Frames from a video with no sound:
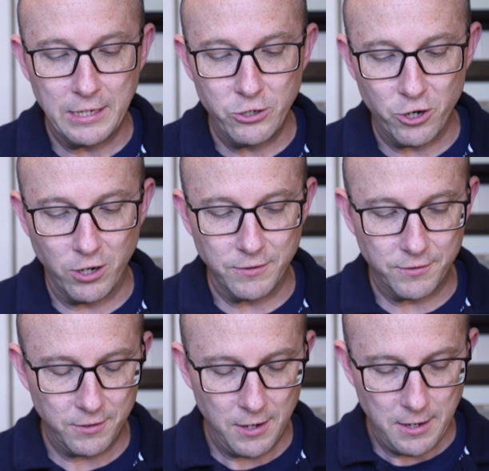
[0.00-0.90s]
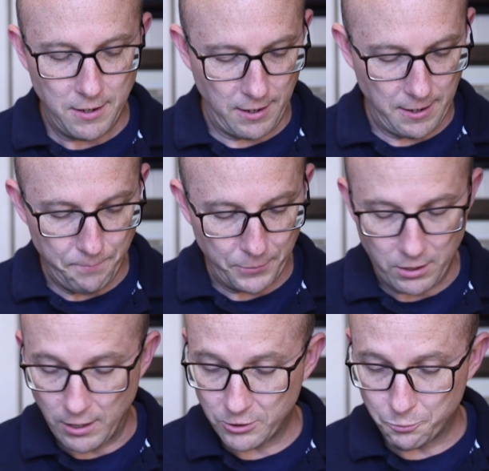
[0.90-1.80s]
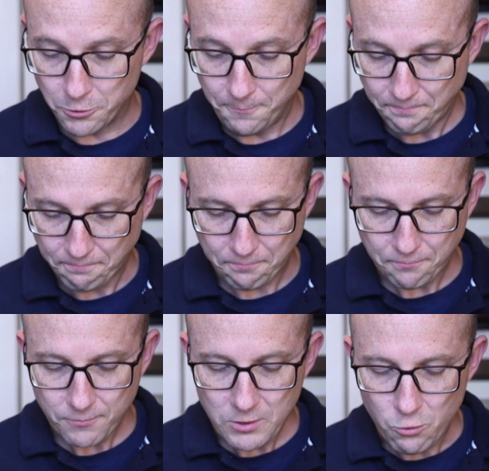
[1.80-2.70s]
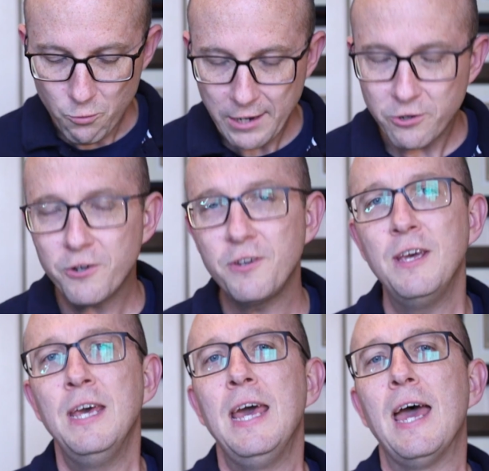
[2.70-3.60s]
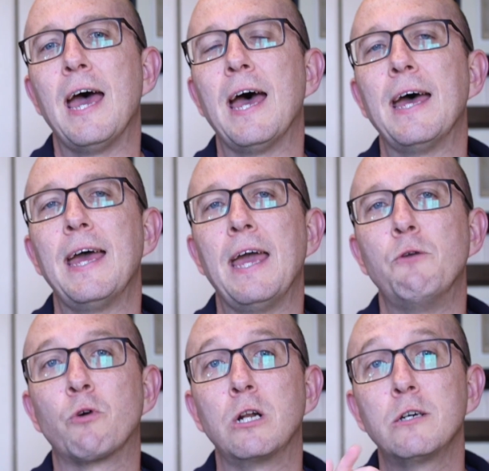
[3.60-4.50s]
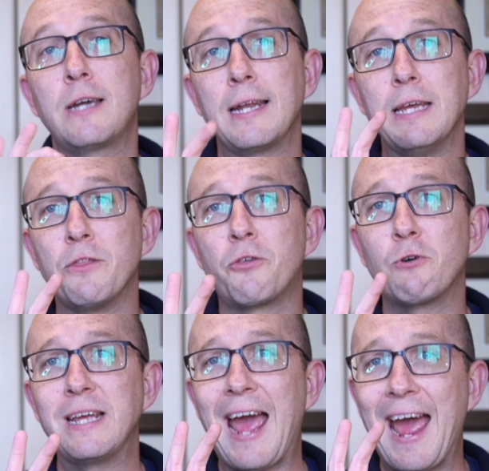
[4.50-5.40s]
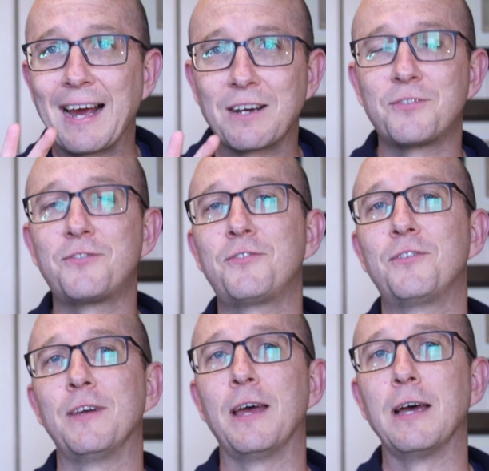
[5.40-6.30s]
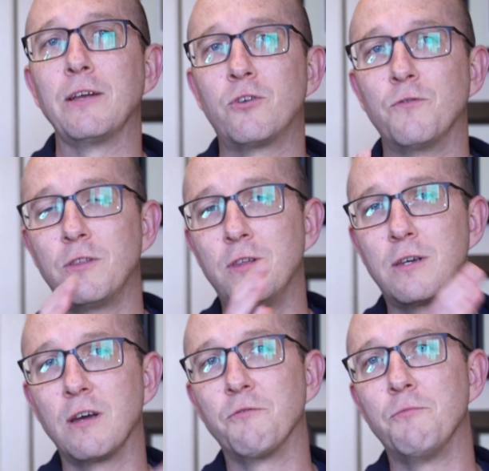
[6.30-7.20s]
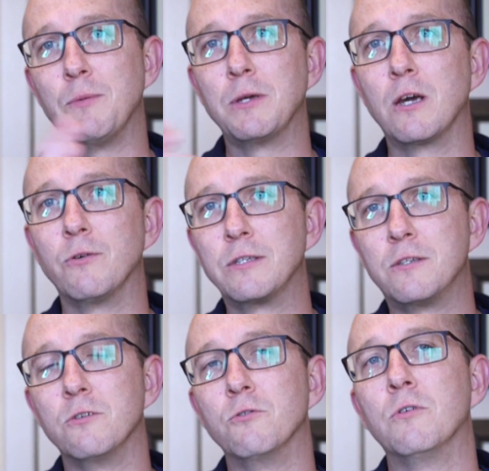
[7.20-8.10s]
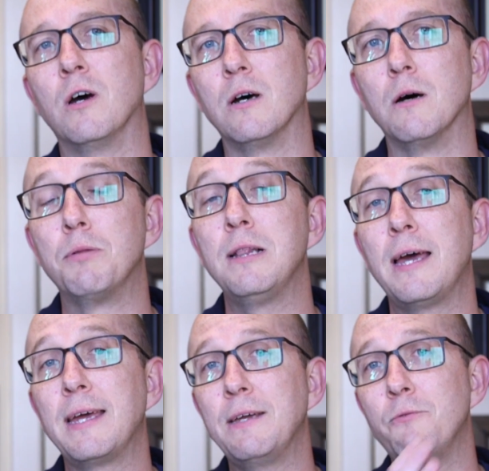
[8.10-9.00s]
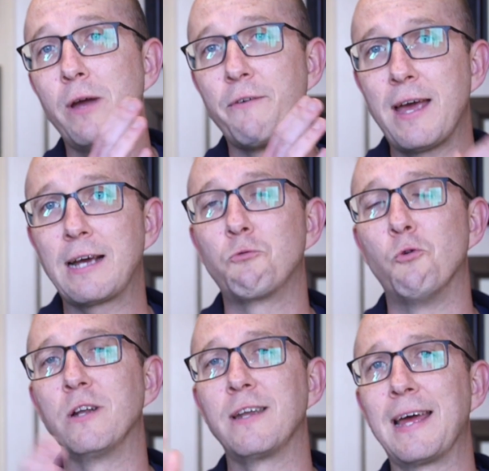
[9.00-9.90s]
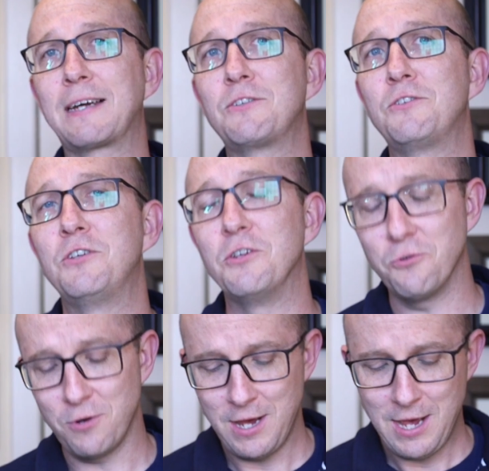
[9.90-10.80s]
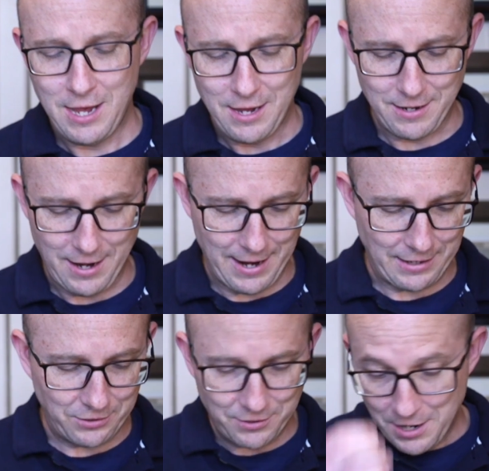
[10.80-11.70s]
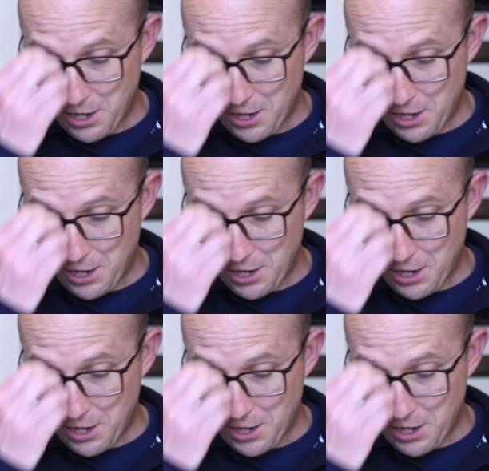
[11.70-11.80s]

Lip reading: in John's gospel record. And we're going to look at it in three acts. So if you think of maybe going to a play, we have Act 1, Act 2, and Act